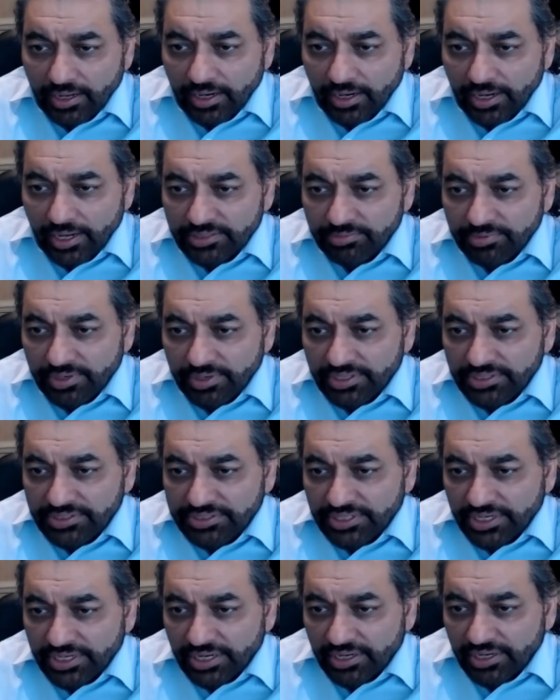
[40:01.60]
Lakshmi and
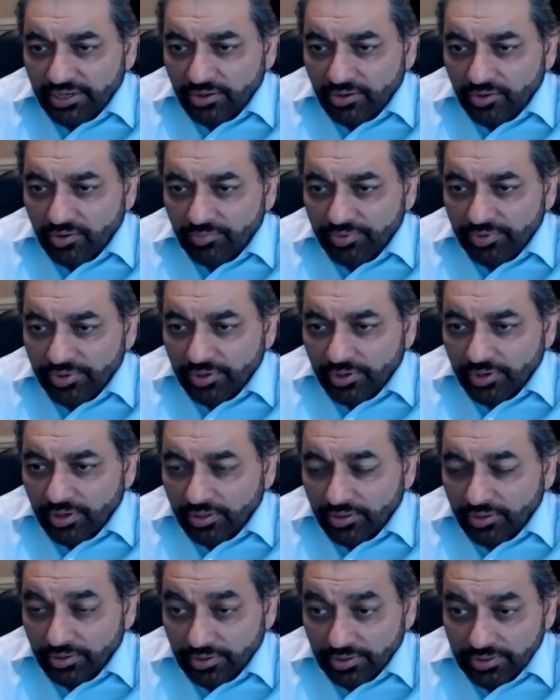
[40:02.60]
Shekhar, hope you're all
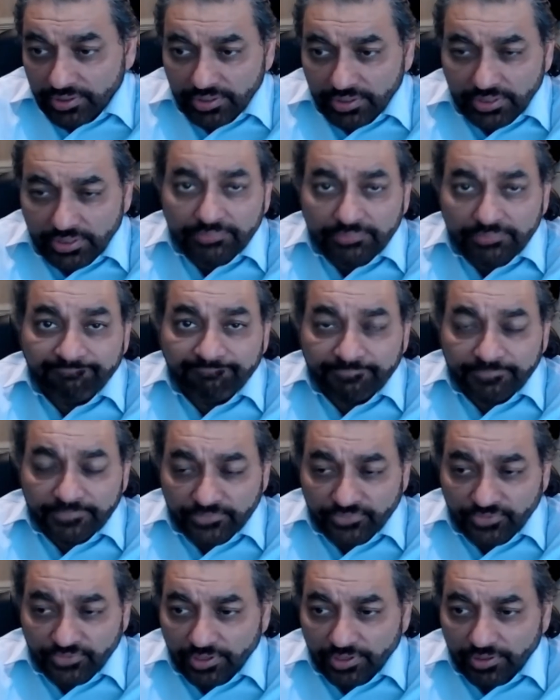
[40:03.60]
good.
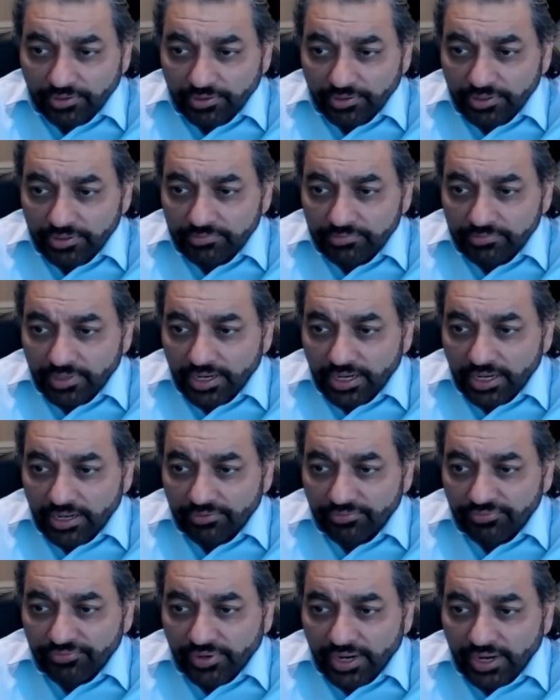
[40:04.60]
You're good. I
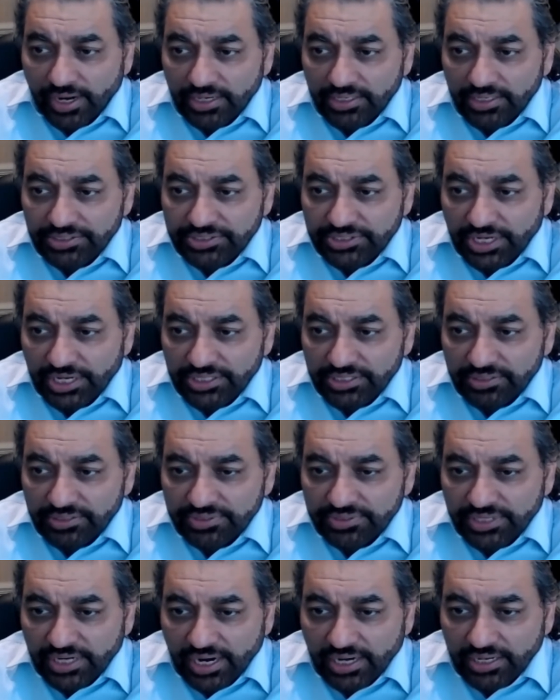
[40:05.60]
have filed change of
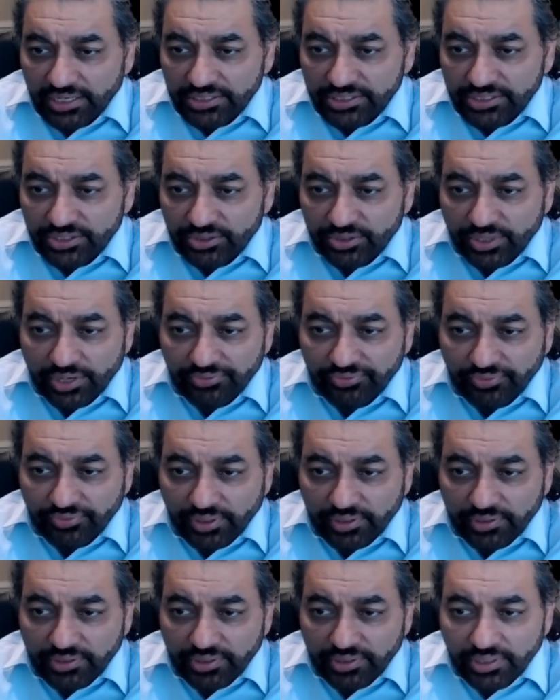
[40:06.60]
status to
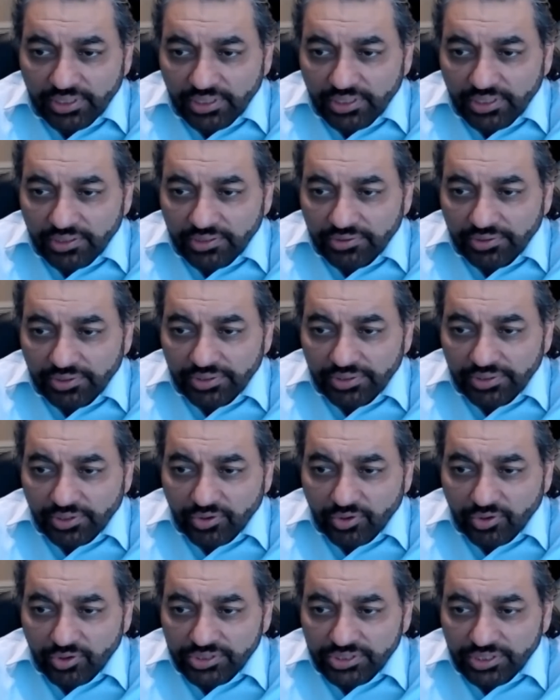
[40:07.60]
F1. During the
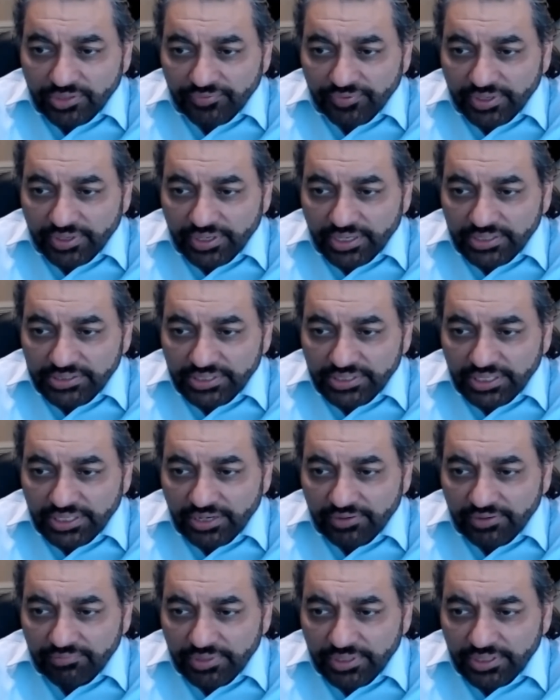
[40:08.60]
course of it, does it
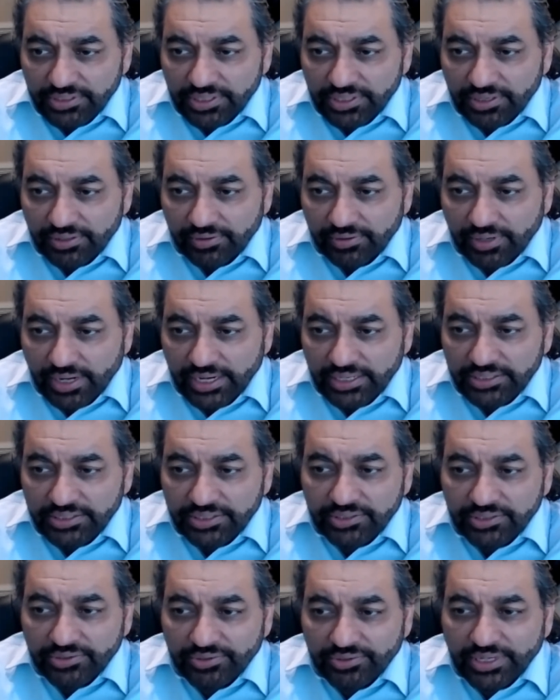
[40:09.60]
give me the right
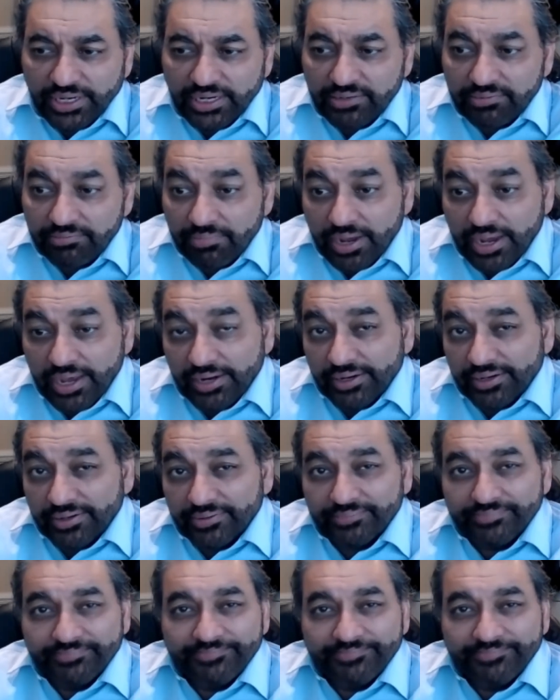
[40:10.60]
to get married?